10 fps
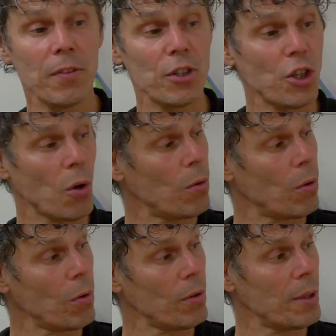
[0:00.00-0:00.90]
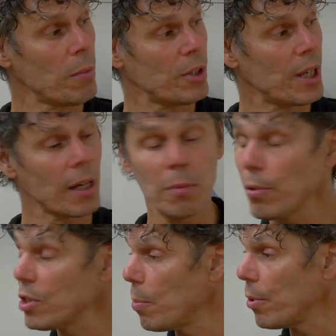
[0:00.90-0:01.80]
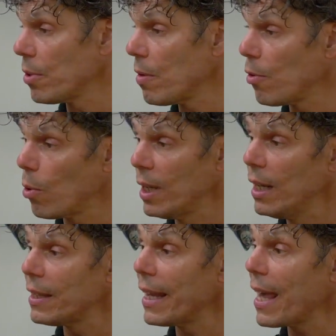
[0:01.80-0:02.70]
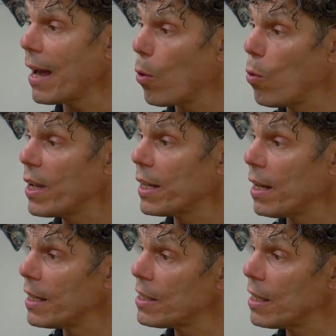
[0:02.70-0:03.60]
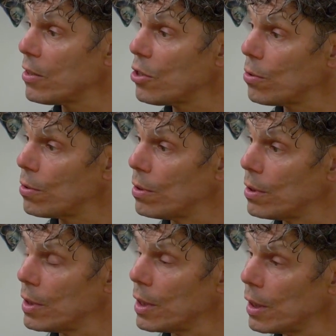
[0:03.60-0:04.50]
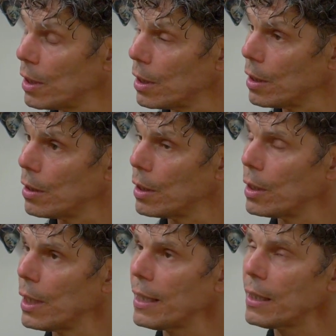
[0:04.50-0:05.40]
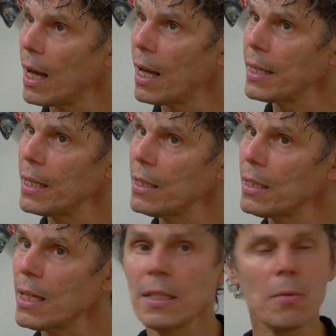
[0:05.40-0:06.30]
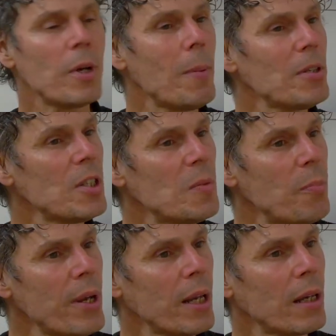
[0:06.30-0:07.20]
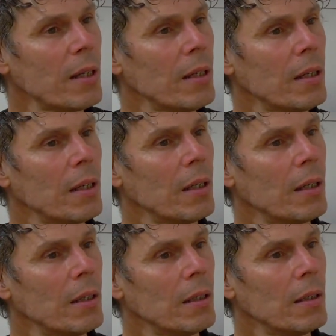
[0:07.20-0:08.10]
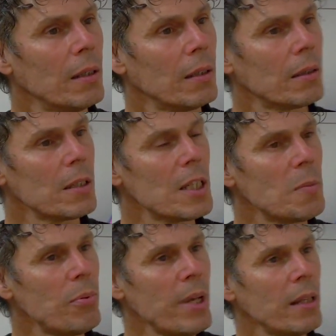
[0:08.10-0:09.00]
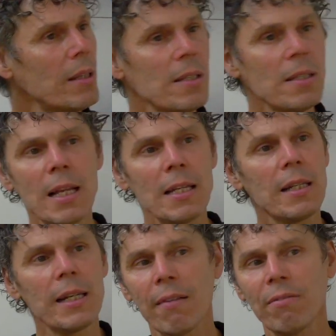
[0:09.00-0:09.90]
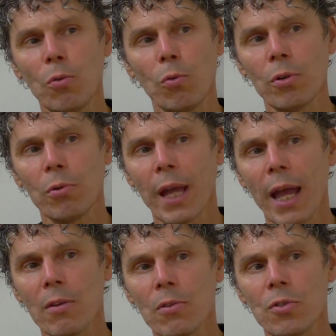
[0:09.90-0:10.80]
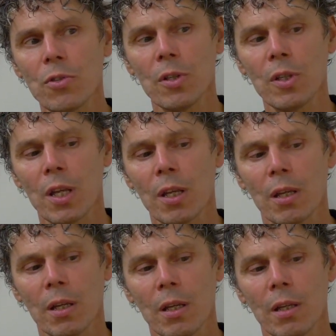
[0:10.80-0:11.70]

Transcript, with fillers: of the show, it's all the multicolored balls are put on the floor. They get organized into. Yes, it tidies itself. It tidies. It? Yeah. what about spring? Spring doesn't necessarily have an order or chaos journey. Well, it,